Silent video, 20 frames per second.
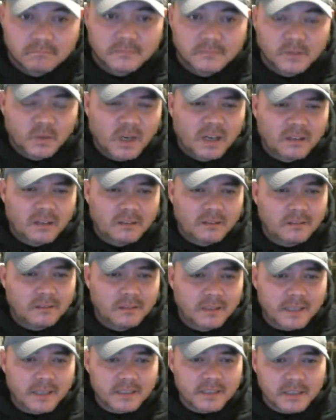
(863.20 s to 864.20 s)
Well,
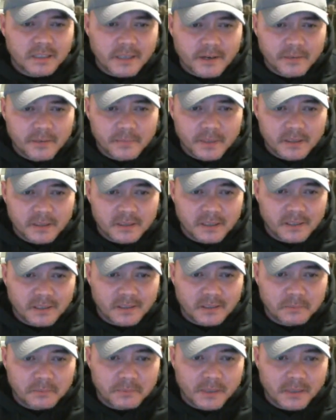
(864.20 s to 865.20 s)
legendary means
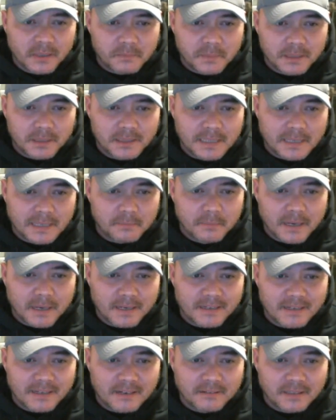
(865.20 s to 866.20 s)
he'd probably be dead by
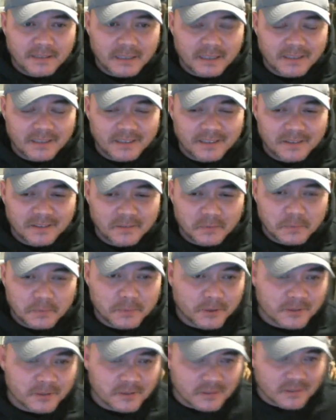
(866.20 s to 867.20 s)
now, right? If a
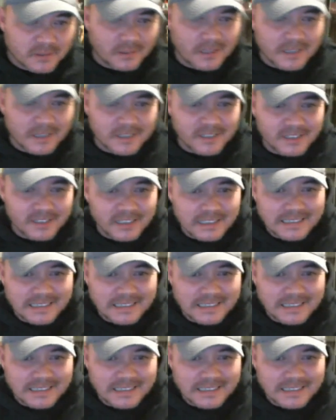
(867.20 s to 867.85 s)
person's a legend, he's